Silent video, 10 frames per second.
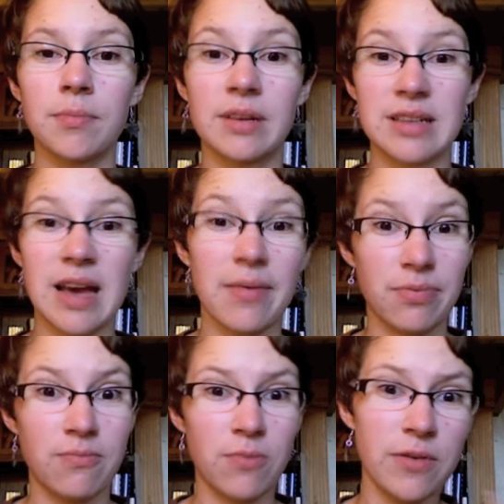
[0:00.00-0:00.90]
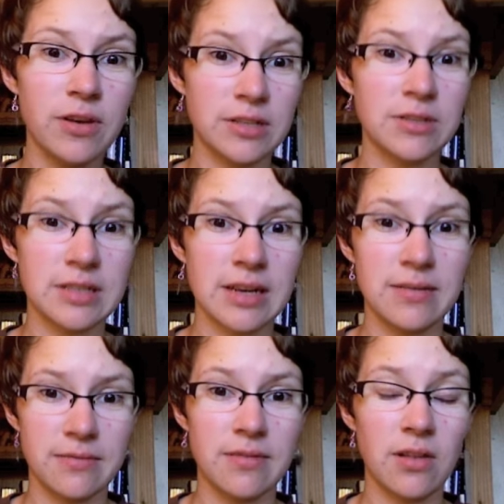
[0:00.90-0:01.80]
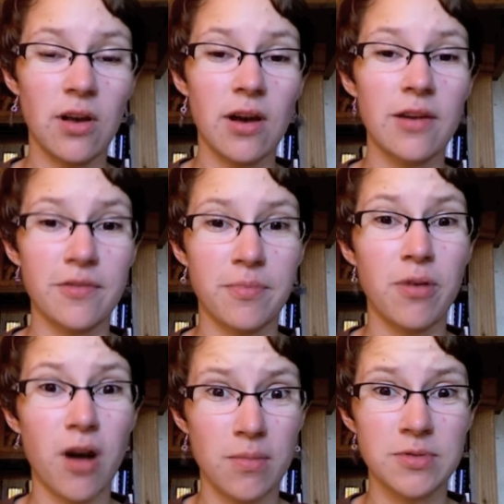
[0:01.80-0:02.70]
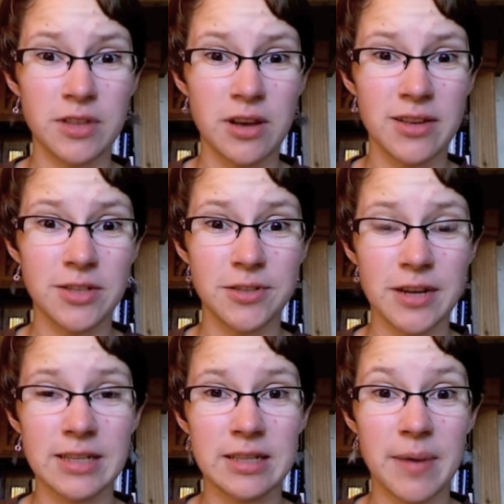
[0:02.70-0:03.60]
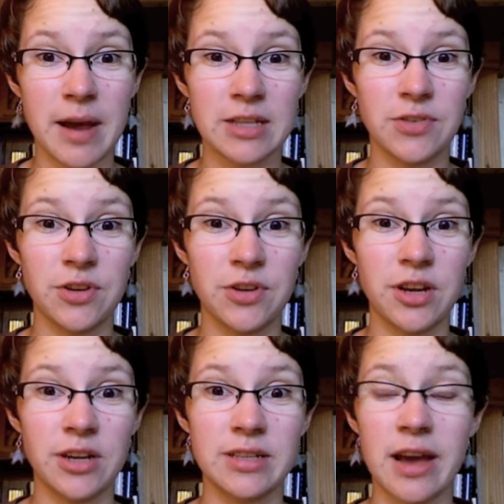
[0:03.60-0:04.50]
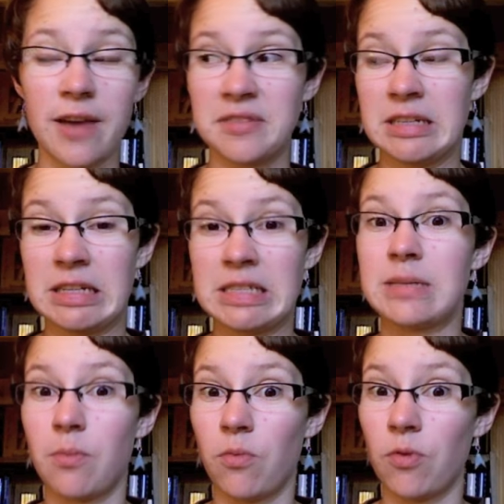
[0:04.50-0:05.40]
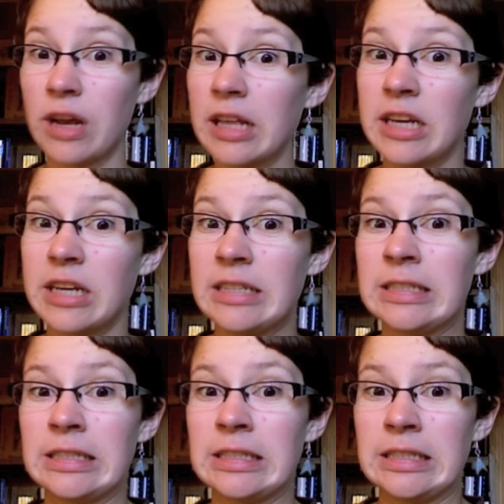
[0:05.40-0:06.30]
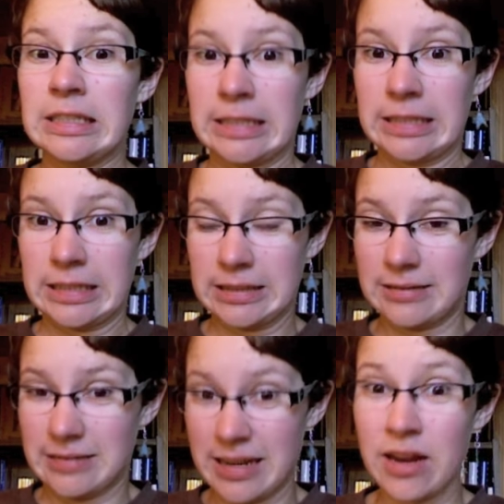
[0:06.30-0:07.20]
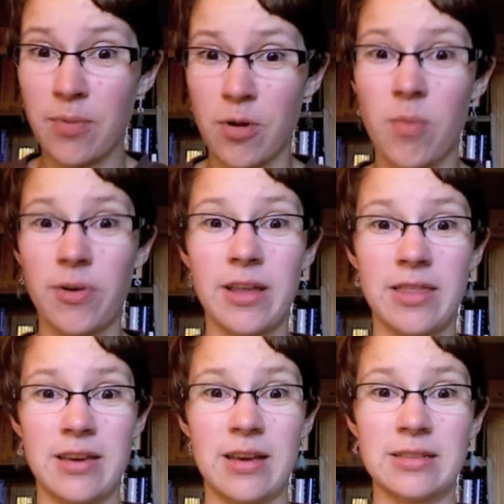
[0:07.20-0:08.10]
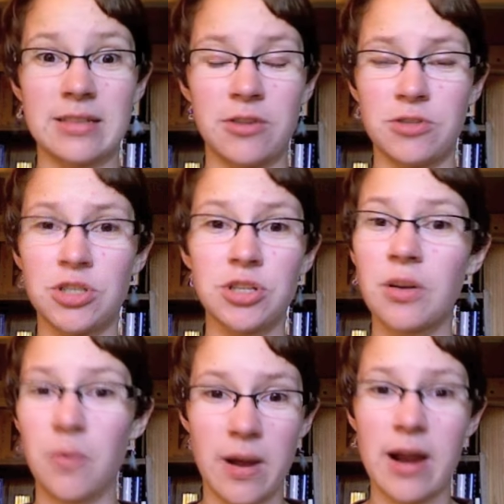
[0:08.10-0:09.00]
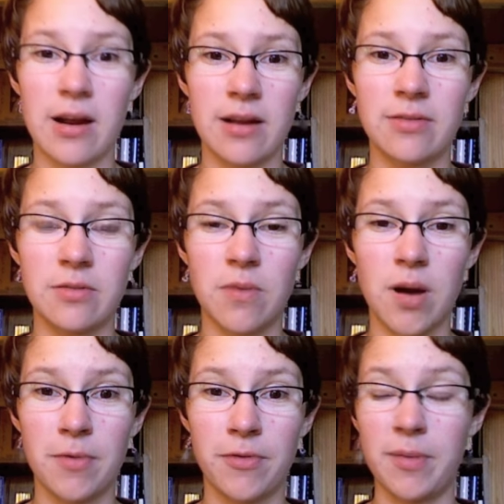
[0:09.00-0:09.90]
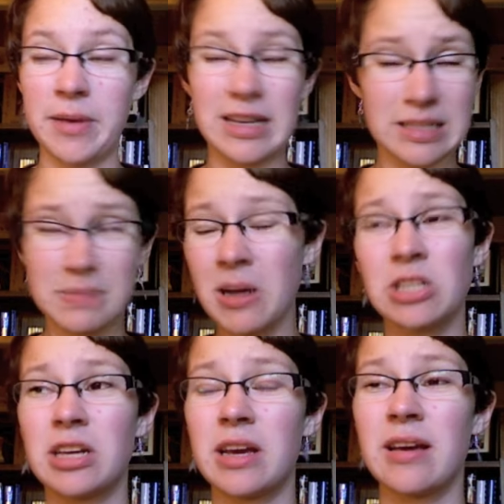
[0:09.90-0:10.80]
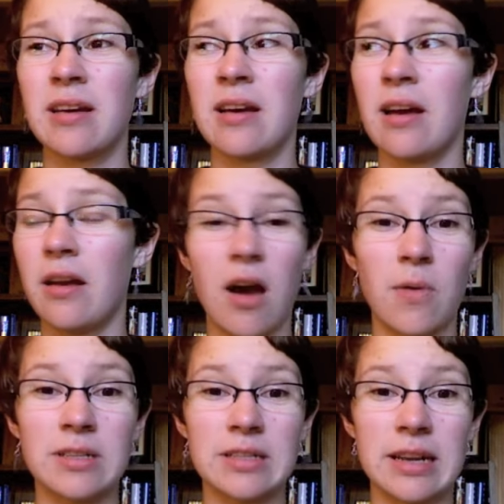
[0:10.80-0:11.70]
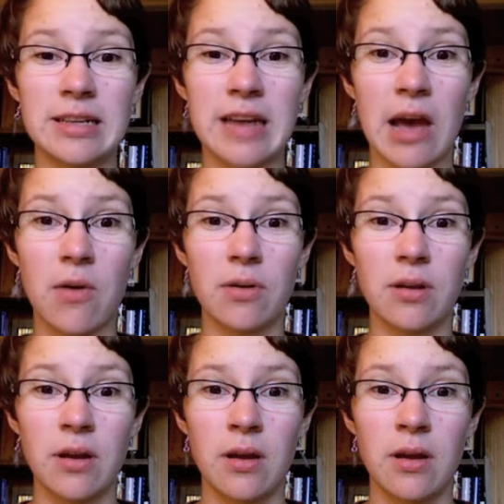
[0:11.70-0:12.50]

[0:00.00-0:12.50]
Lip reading: Because we've also seen a lot of problems with concert dress in the past few years. I've seen some really inappropriate things that you shouldn't wear while performing, and especially not while sitting down